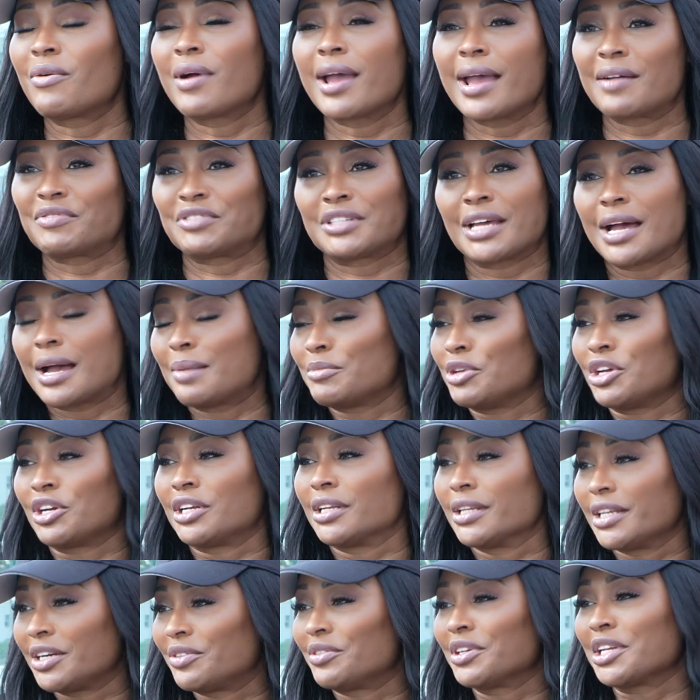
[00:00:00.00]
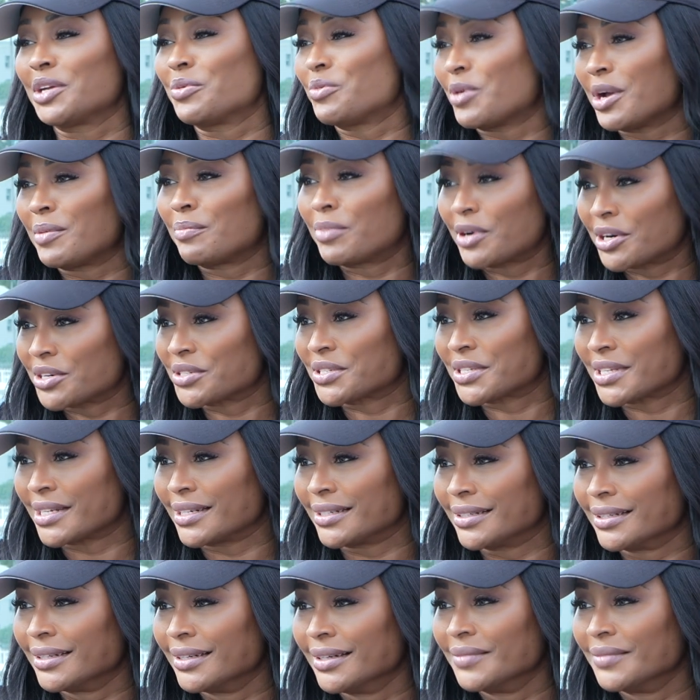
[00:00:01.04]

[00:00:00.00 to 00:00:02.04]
don't have time. You're literally one person.